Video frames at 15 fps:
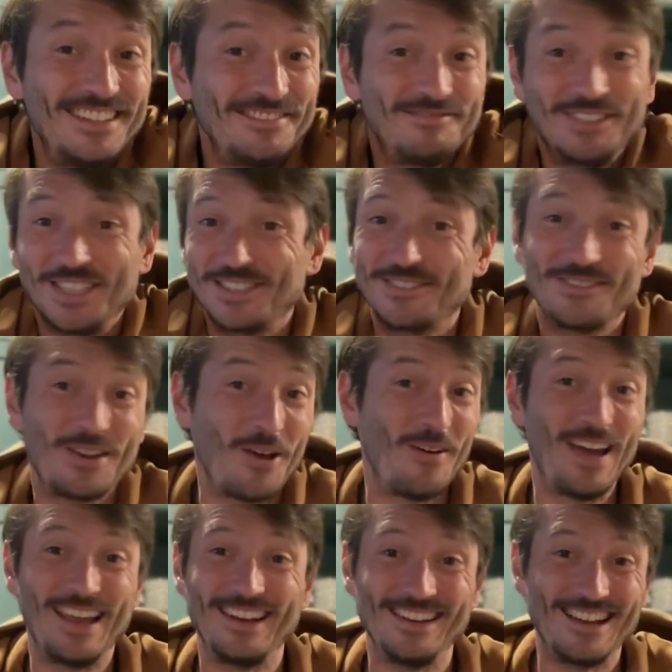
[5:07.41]
just go
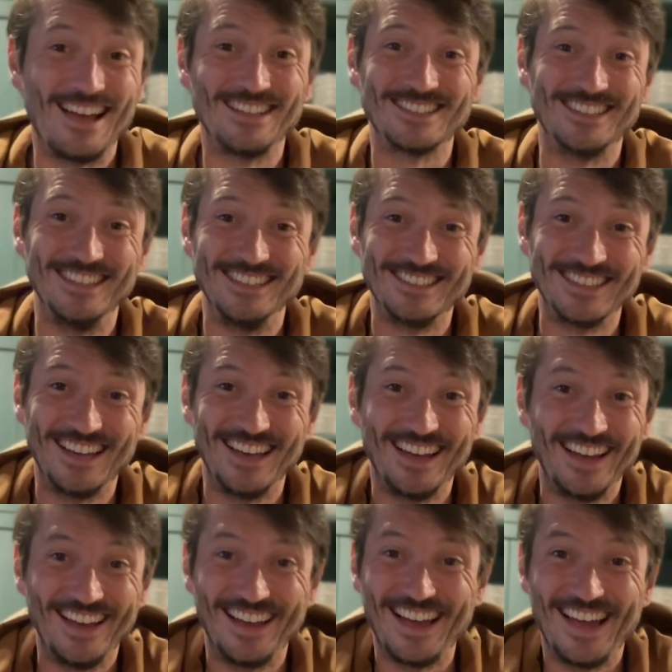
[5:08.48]
ahead and ask it,
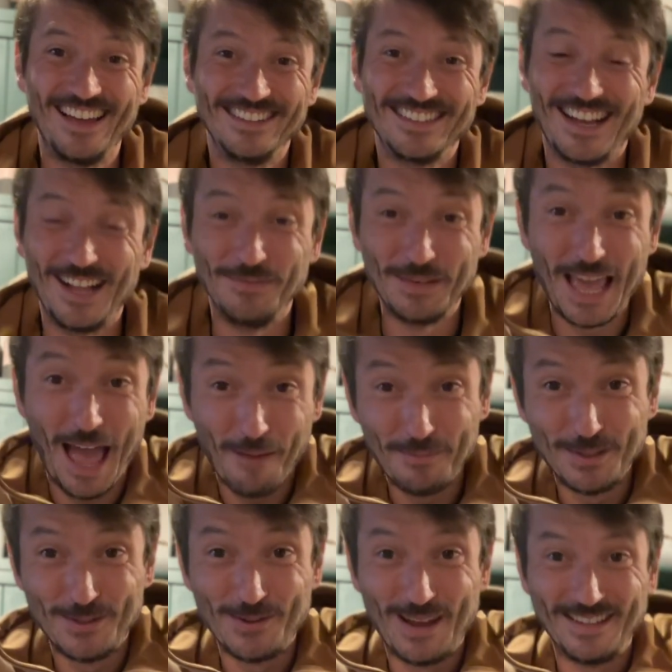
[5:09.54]
and I'll be
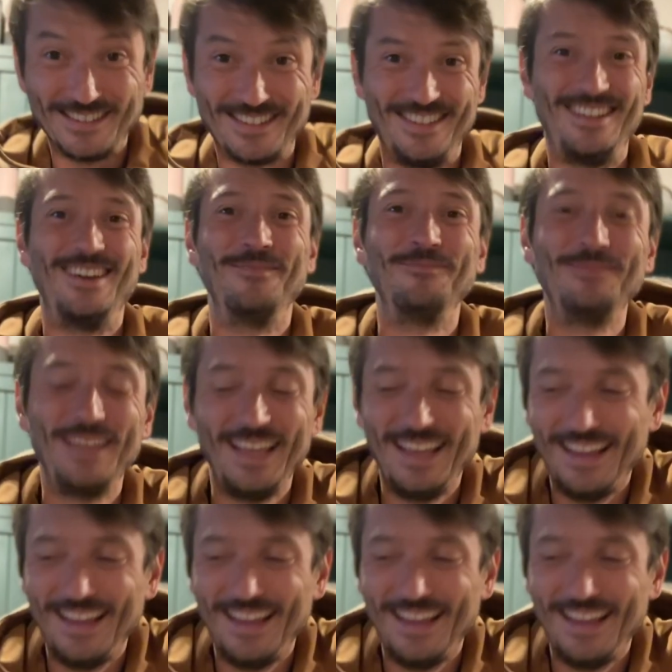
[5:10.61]
happy to answer them.